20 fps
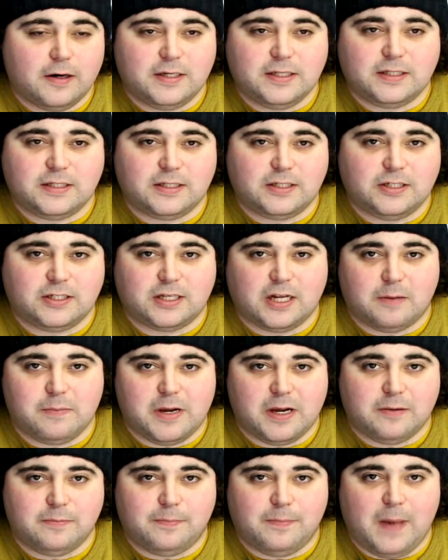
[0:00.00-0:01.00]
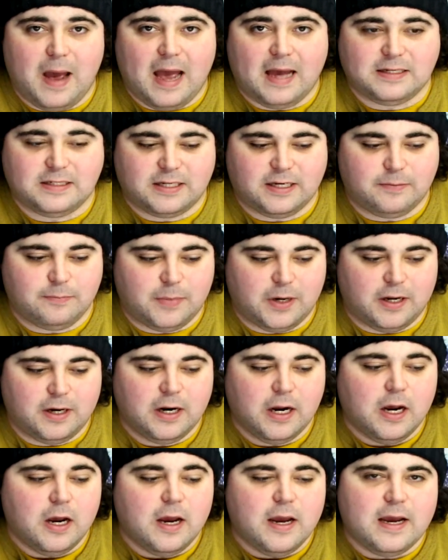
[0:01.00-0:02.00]
it's just going to be in passing. But
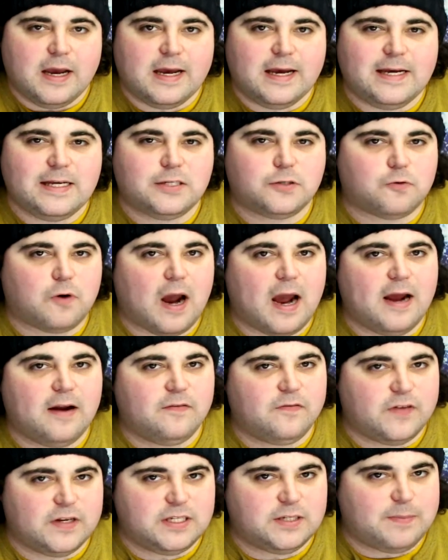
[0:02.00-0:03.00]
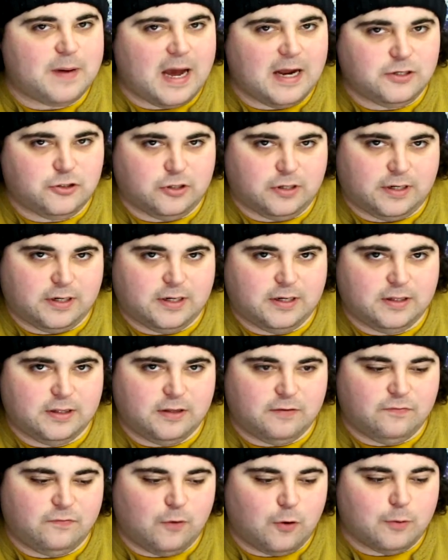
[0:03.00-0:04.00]
is Ryan Fitzpatrick,
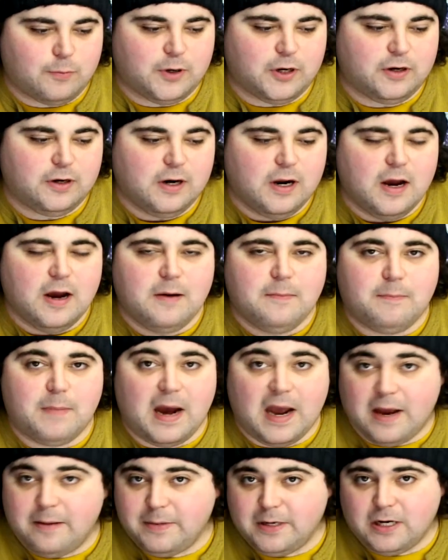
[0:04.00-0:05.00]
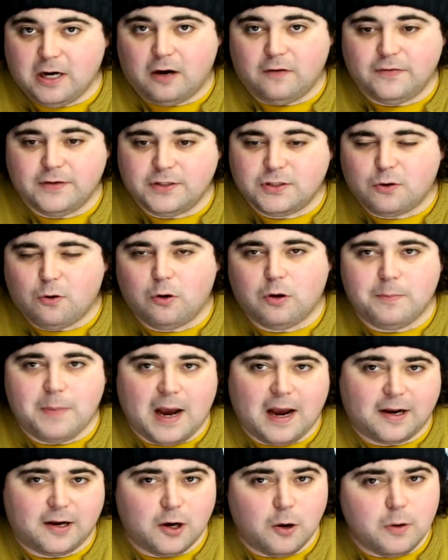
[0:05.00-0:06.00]
the former Miami Dolphins
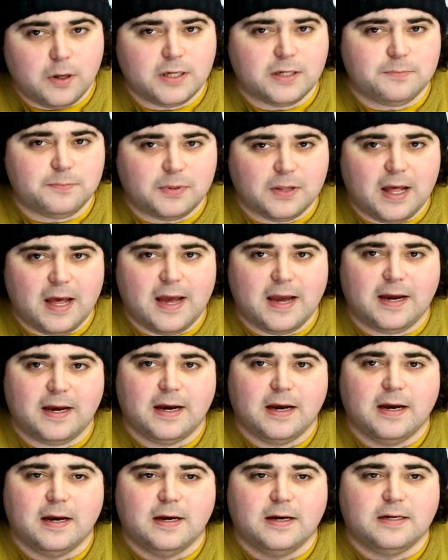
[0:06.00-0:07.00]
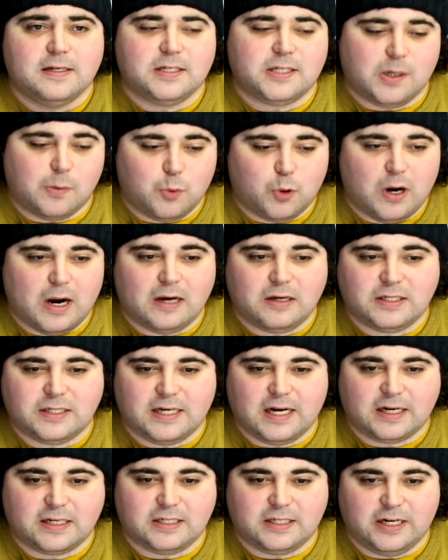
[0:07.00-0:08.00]
quarterback, going to play somewhere else
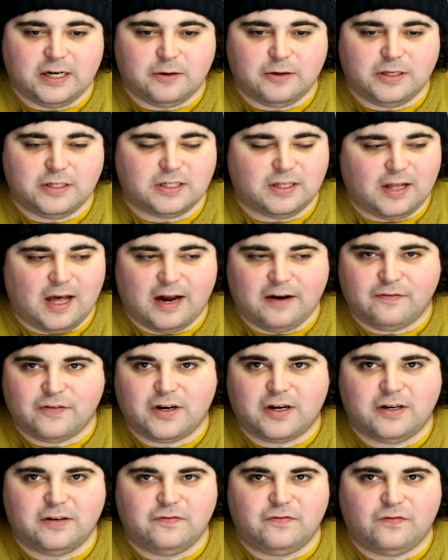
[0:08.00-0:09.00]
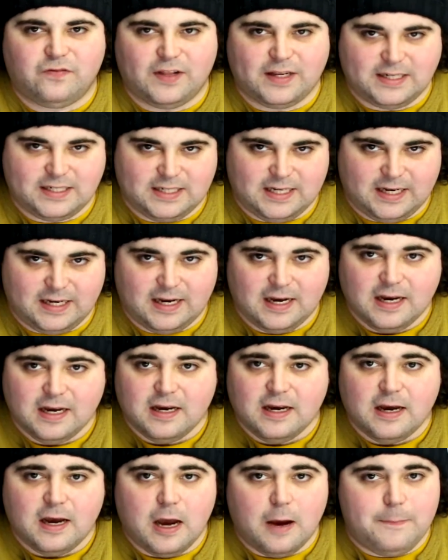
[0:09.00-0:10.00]
next year? There's a lot of conflicting
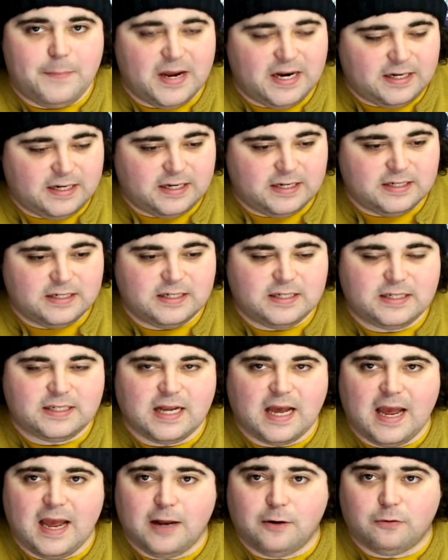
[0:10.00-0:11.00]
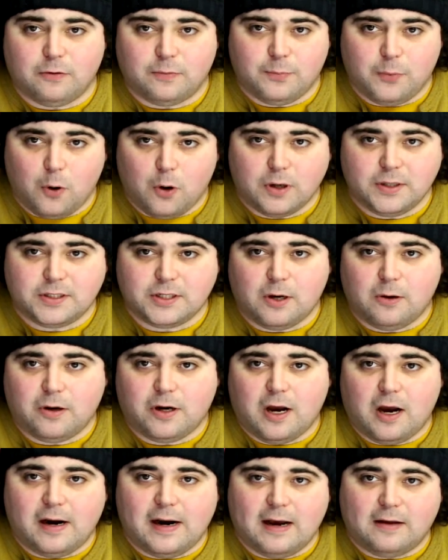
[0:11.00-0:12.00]
opinions and reports going
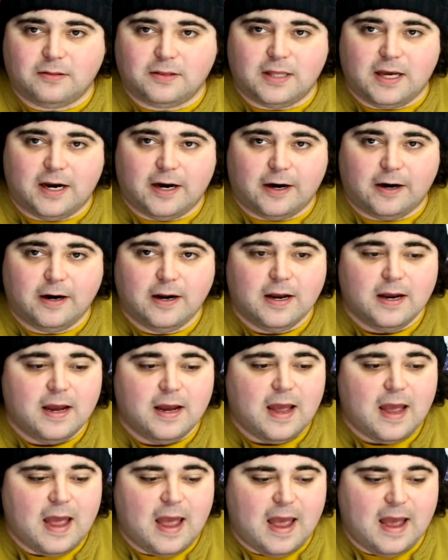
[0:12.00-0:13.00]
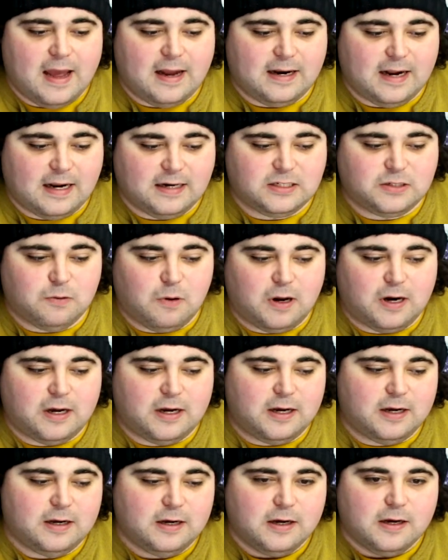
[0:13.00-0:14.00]
on out there, and I just want
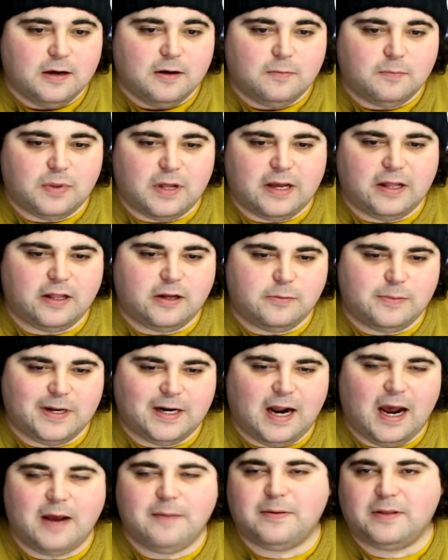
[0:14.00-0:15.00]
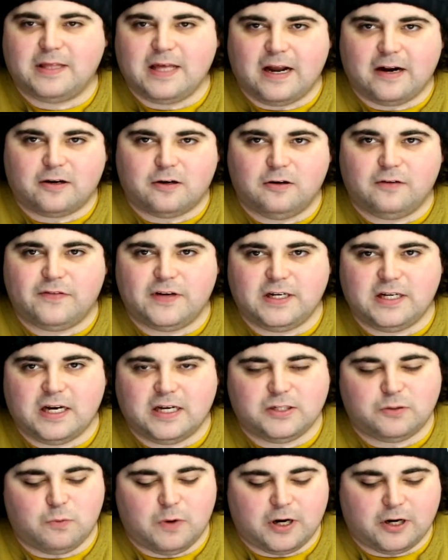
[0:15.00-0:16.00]
to play a little bit hypothetical. If he
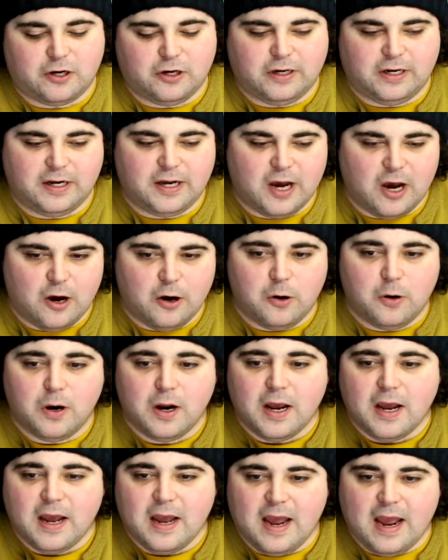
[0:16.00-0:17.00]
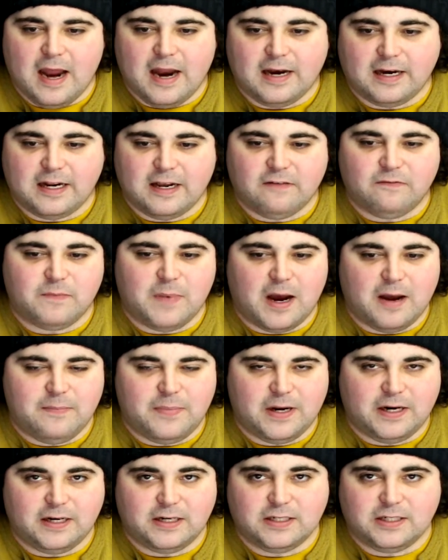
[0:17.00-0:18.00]
does, where could he go? And give my
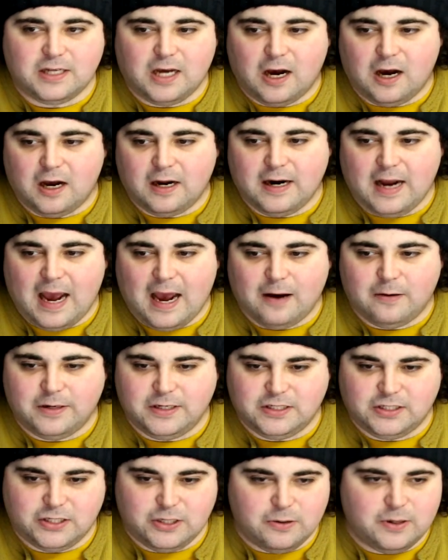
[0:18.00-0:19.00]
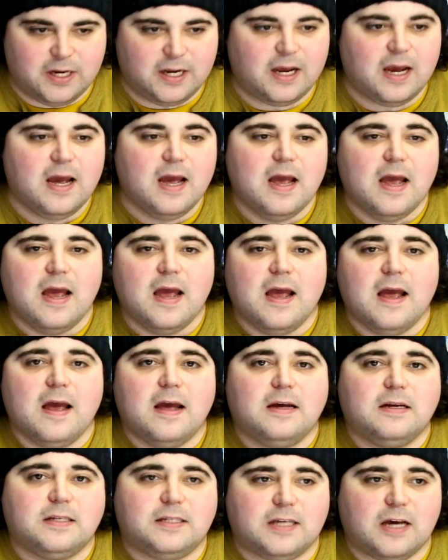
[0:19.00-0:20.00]
opinions on how he's doing.
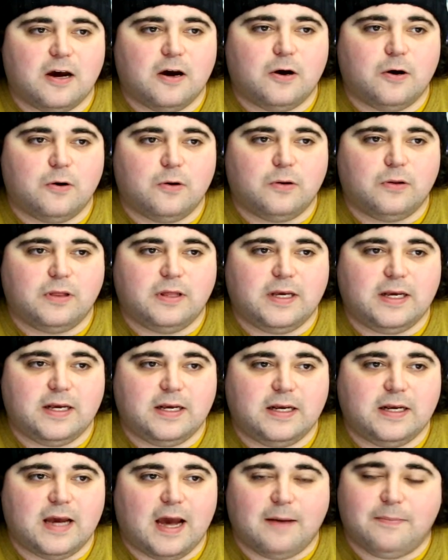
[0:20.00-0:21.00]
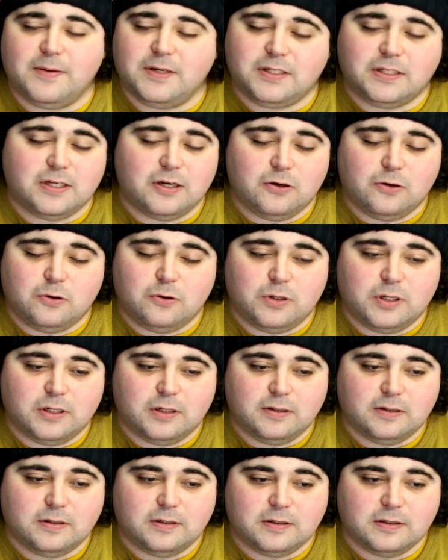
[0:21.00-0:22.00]
So the episode
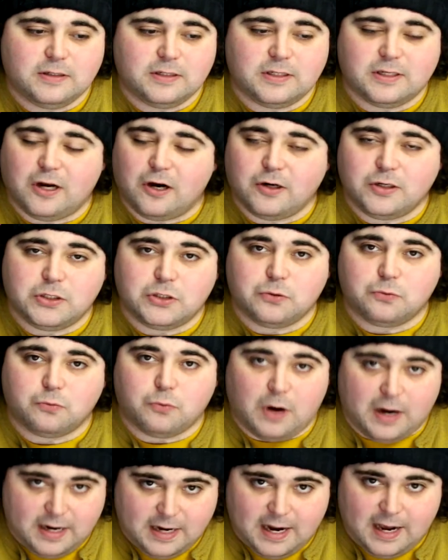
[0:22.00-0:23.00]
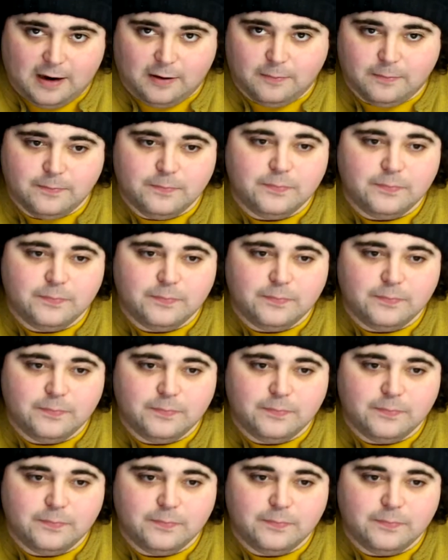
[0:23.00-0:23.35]
starts right now.